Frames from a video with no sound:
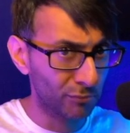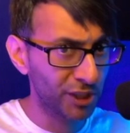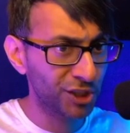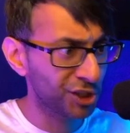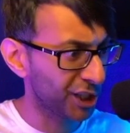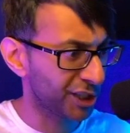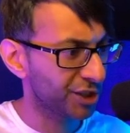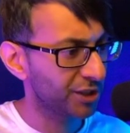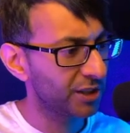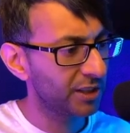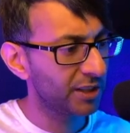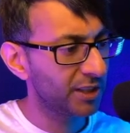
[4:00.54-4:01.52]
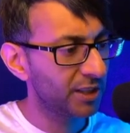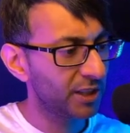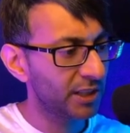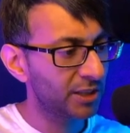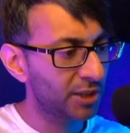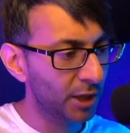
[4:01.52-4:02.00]
miss it.
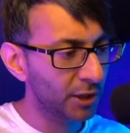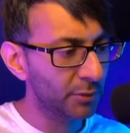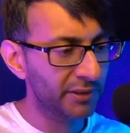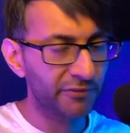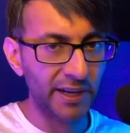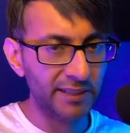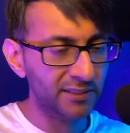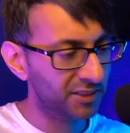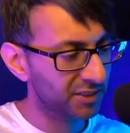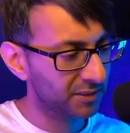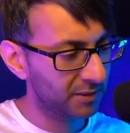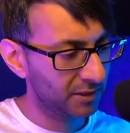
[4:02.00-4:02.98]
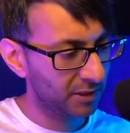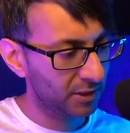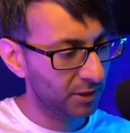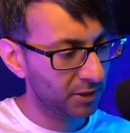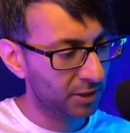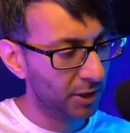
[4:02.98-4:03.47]
Go to advanced,
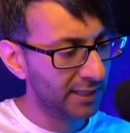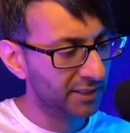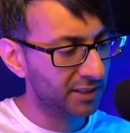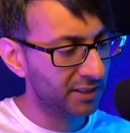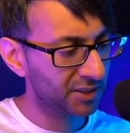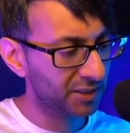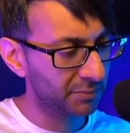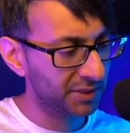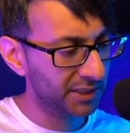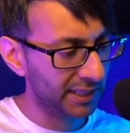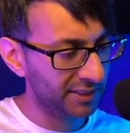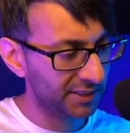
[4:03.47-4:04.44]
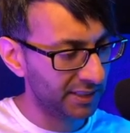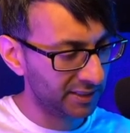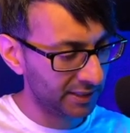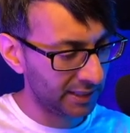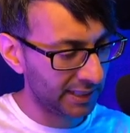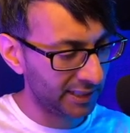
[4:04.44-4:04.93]
go down to custom
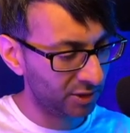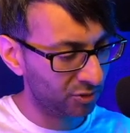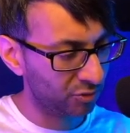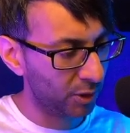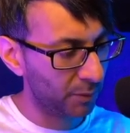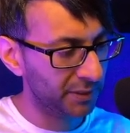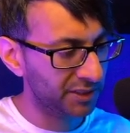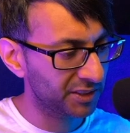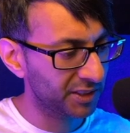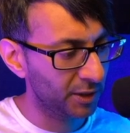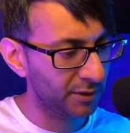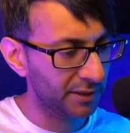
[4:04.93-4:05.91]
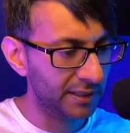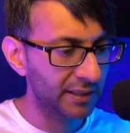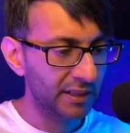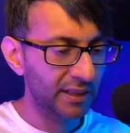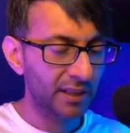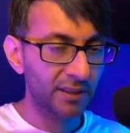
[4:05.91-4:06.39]
CSS and drop this code in.
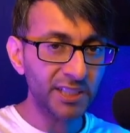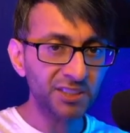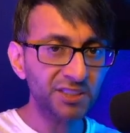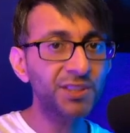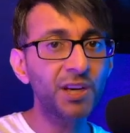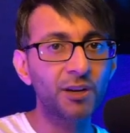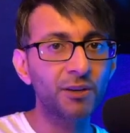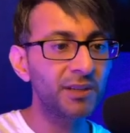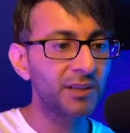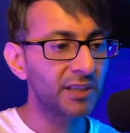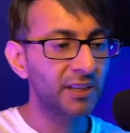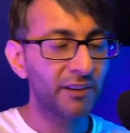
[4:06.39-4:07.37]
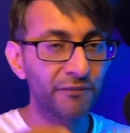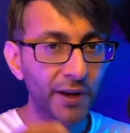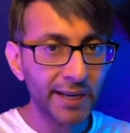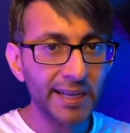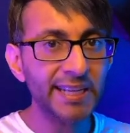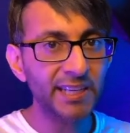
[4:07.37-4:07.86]
This code,
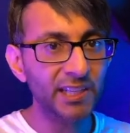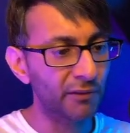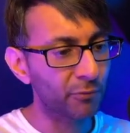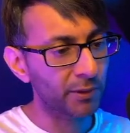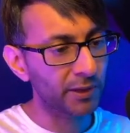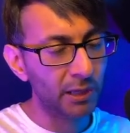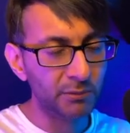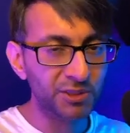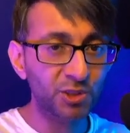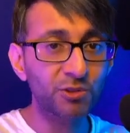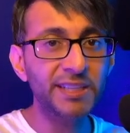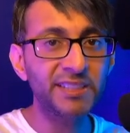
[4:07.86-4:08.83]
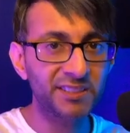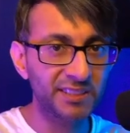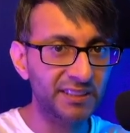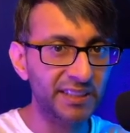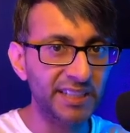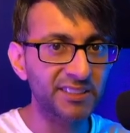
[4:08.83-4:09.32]
funnily enough, when I was
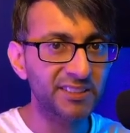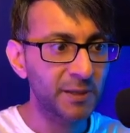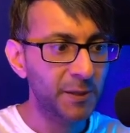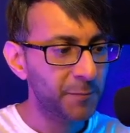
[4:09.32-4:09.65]
creating this,